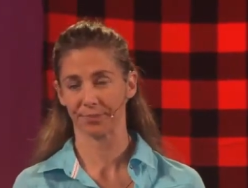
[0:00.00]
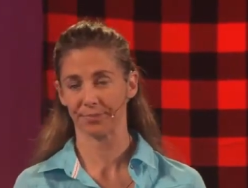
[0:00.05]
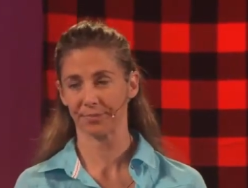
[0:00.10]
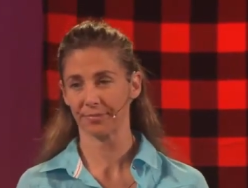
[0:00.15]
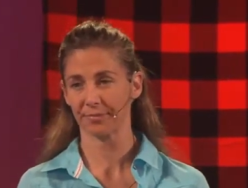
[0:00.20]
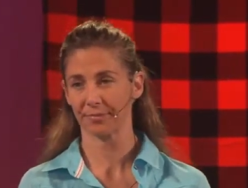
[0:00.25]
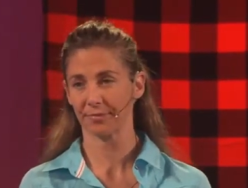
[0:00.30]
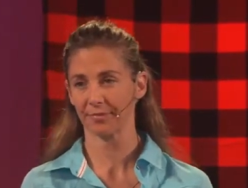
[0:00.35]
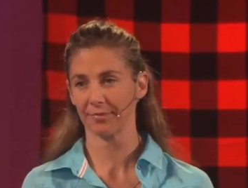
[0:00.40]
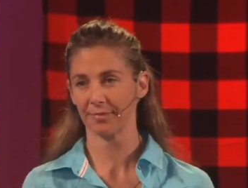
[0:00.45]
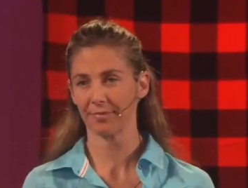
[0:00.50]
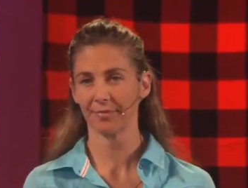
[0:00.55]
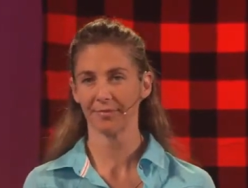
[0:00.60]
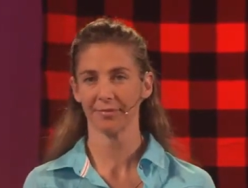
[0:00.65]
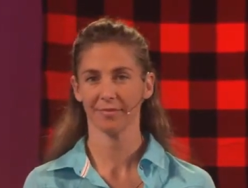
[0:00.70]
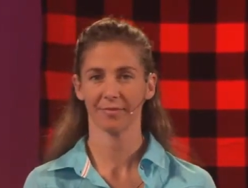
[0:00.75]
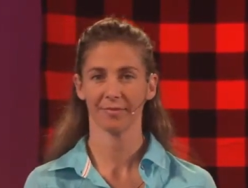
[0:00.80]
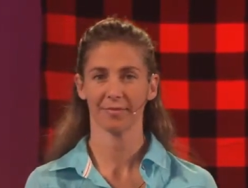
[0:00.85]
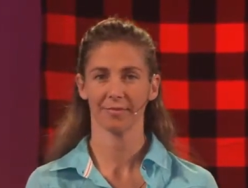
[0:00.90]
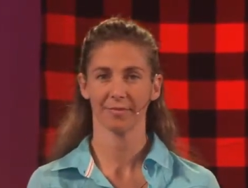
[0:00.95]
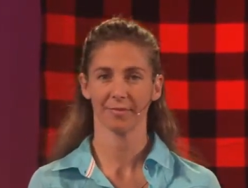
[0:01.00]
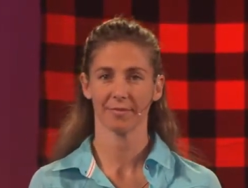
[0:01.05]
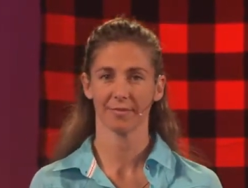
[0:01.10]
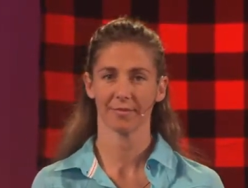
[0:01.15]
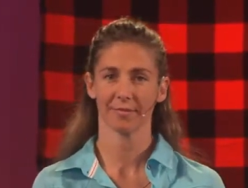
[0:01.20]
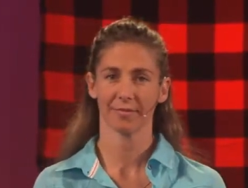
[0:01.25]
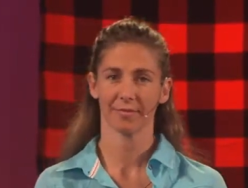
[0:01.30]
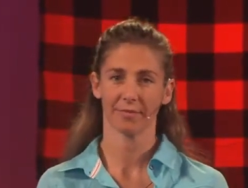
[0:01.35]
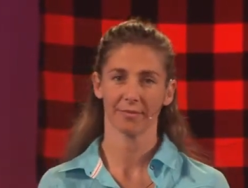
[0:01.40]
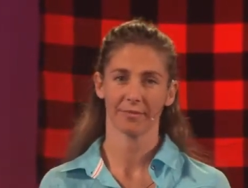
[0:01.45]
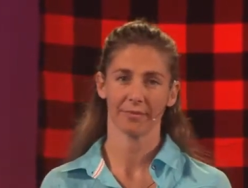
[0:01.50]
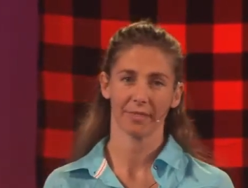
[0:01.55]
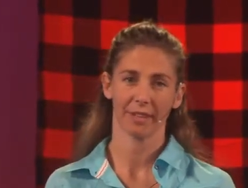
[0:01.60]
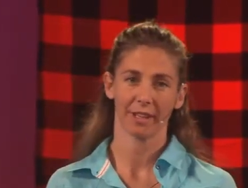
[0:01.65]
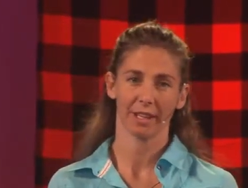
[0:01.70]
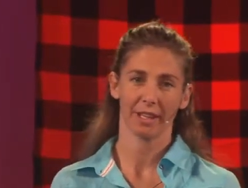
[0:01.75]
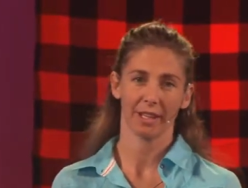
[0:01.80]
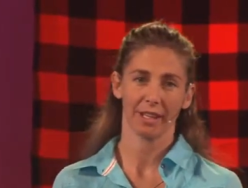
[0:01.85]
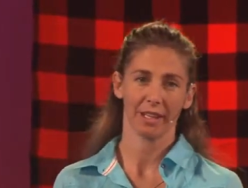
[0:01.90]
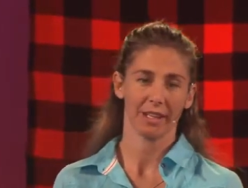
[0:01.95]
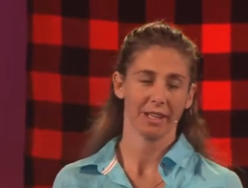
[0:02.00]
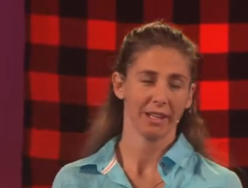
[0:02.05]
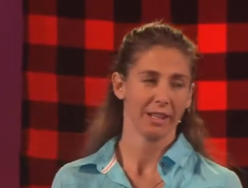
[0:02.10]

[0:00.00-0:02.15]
No one is speaking in this clip.